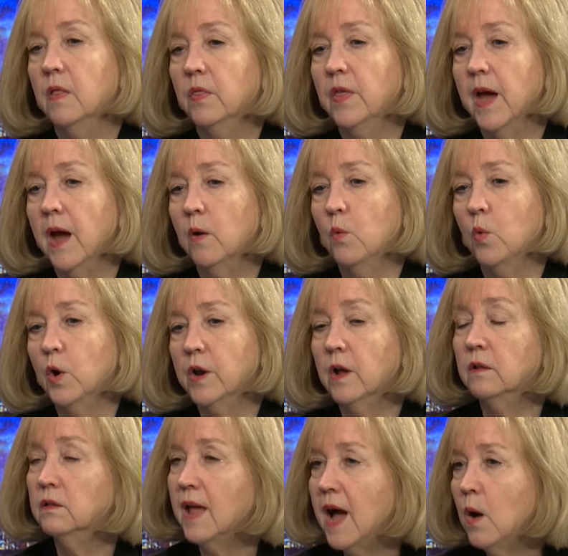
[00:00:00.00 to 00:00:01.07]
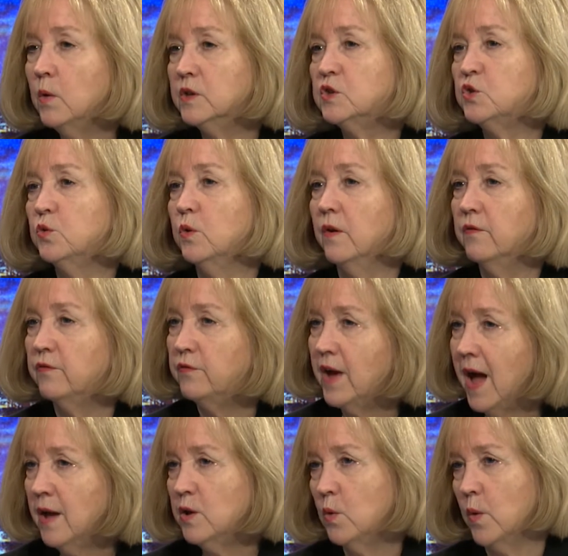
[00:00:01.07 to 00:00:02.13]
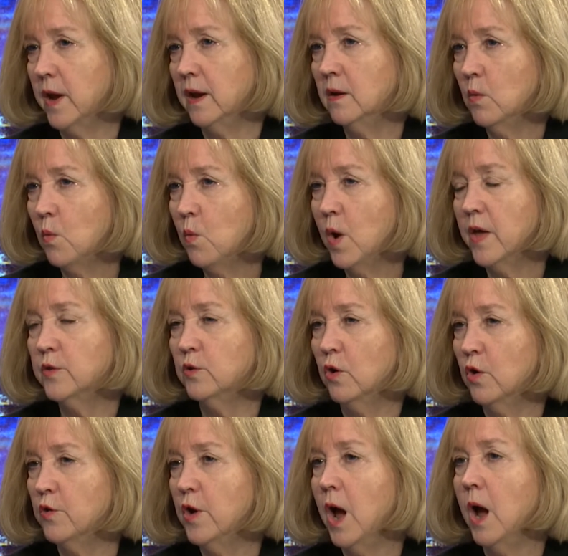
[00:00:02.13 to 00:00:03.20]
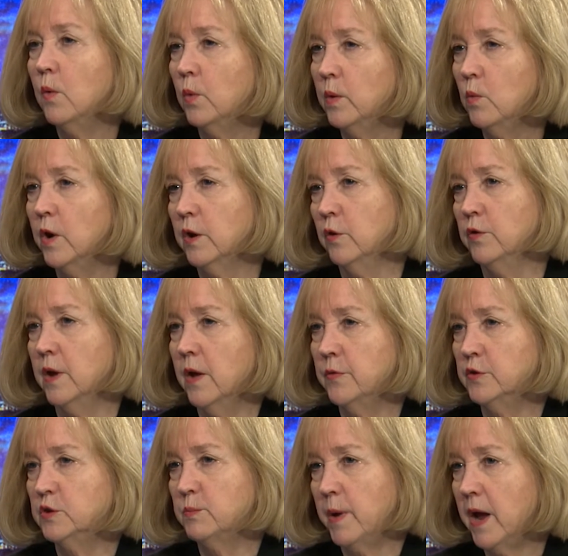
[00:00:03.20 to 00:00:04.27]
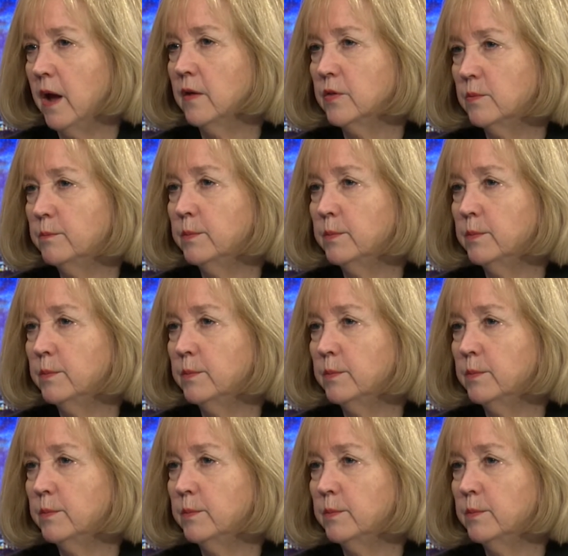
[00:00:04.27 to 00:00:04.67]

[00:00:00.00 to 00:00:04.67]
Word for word: that would allow us to evaluate whether or not we want to go down this path.